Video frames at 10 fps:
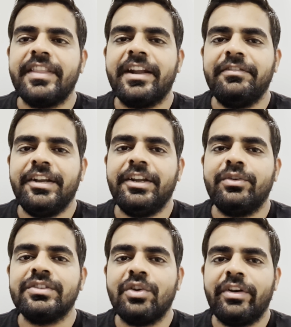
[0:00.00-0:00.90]
that video
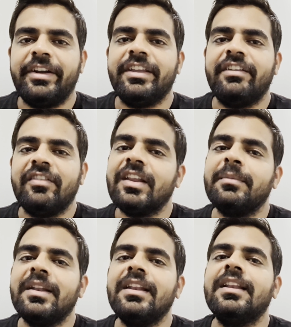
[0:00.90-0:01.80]
is already
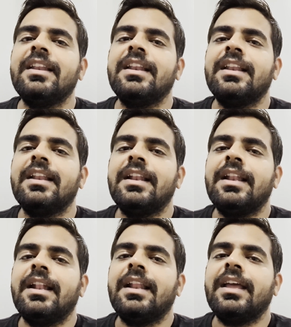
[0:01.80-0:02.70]
available,
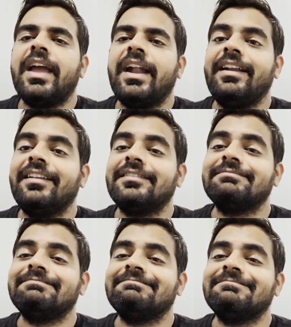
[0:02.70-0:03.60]
and
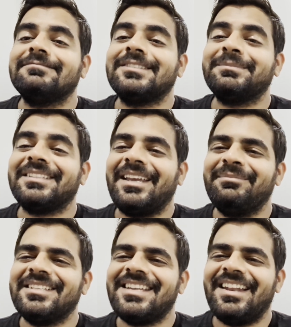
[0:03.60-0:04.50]
subscribe
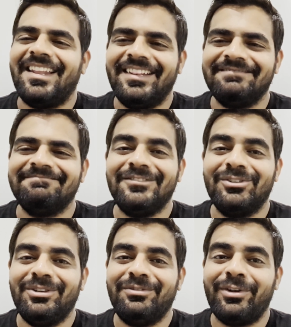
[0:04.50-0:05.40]
my channel.
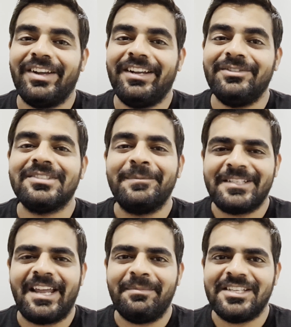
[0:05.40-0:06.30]
Don't forget to
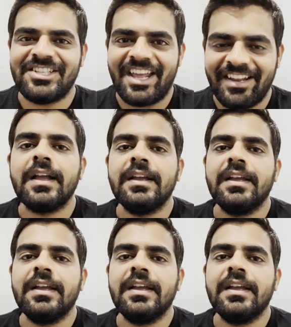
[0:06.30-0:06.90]
subscribe my channel.